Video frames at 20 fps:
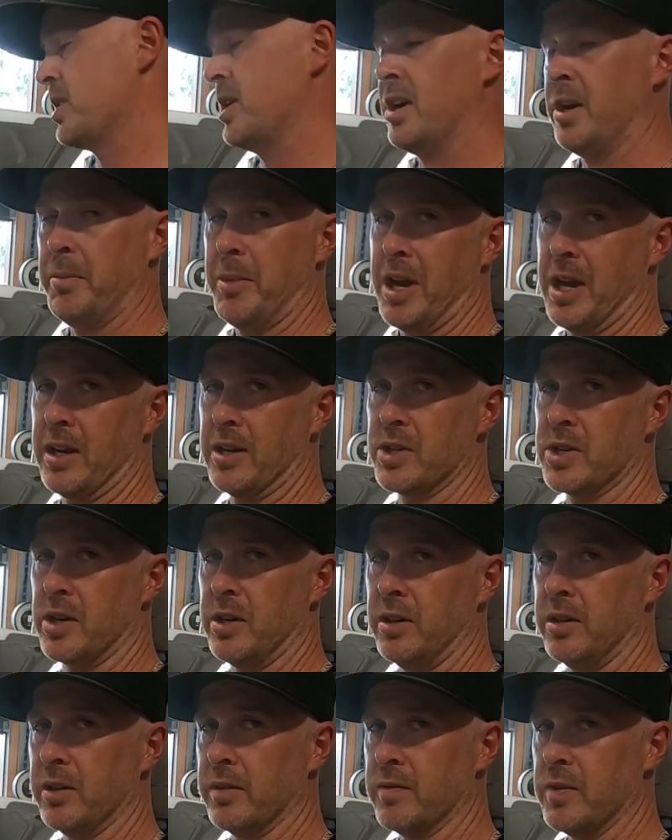trying to manage
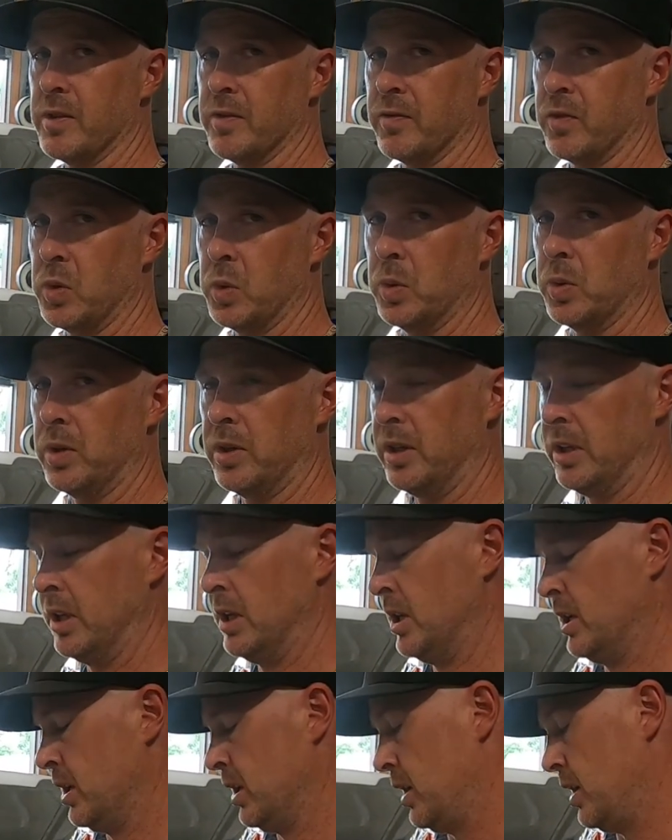all of the fuel
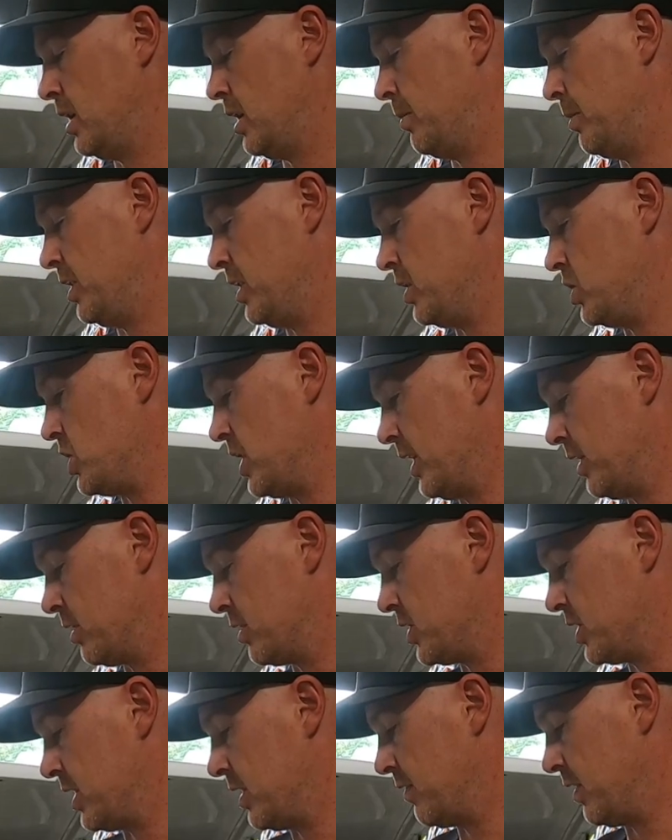and the
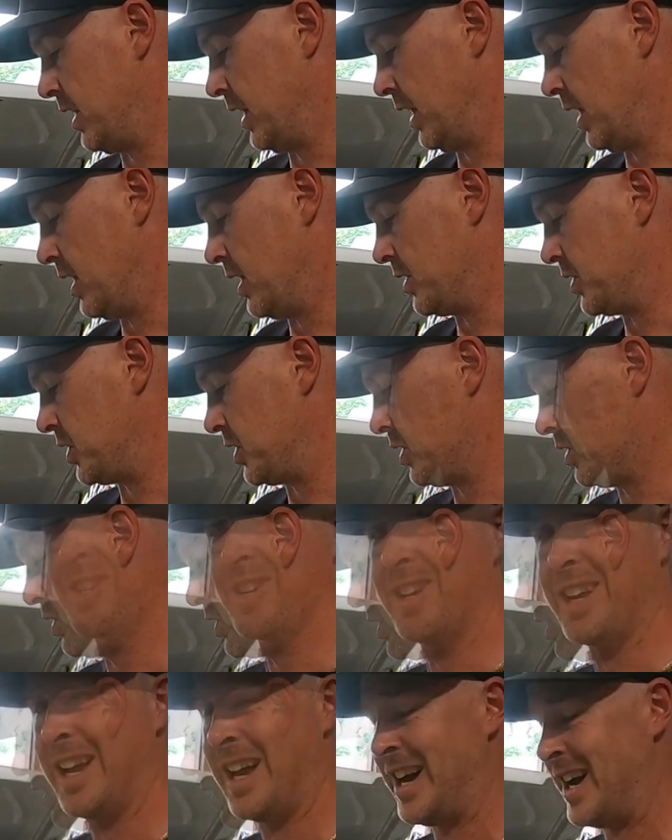injectors and everything else. So
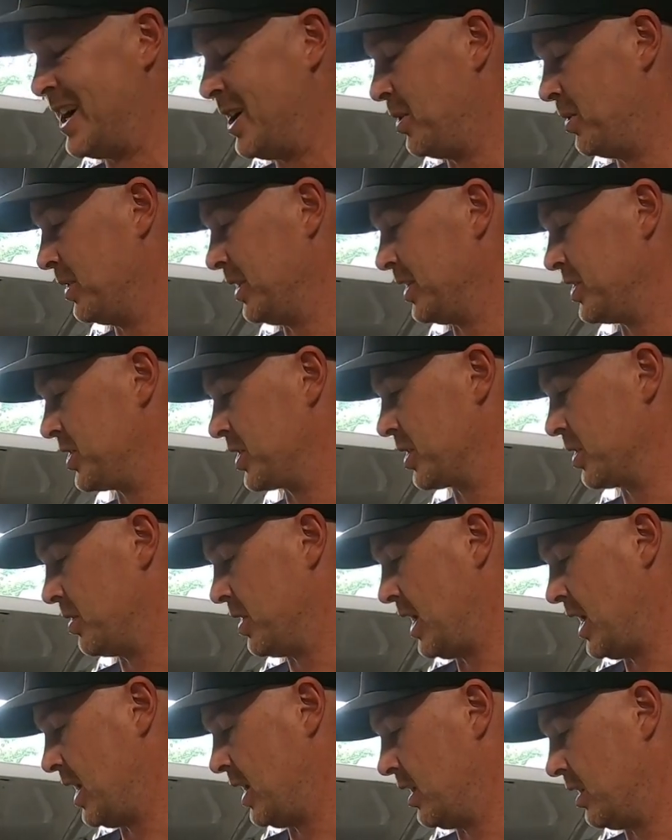now let's go
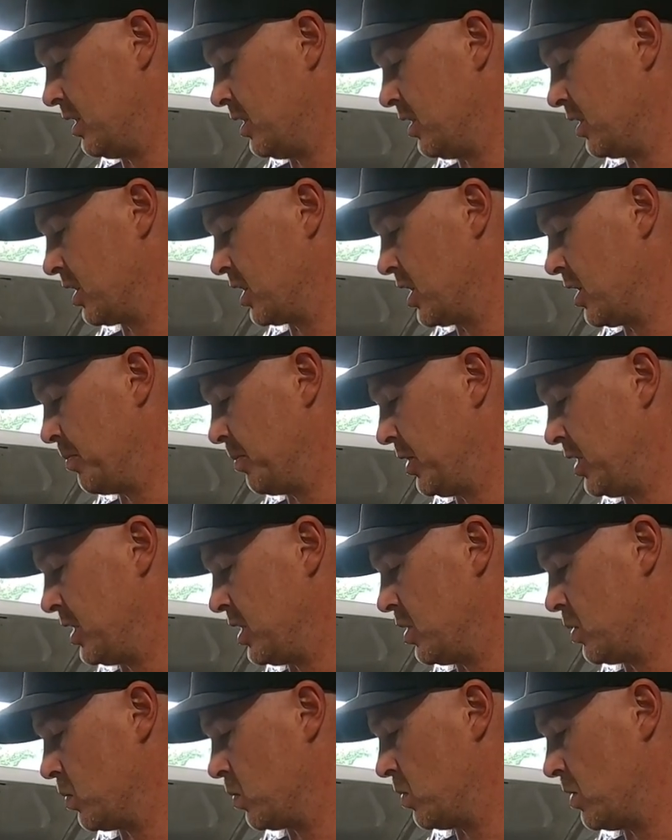ahead and look up the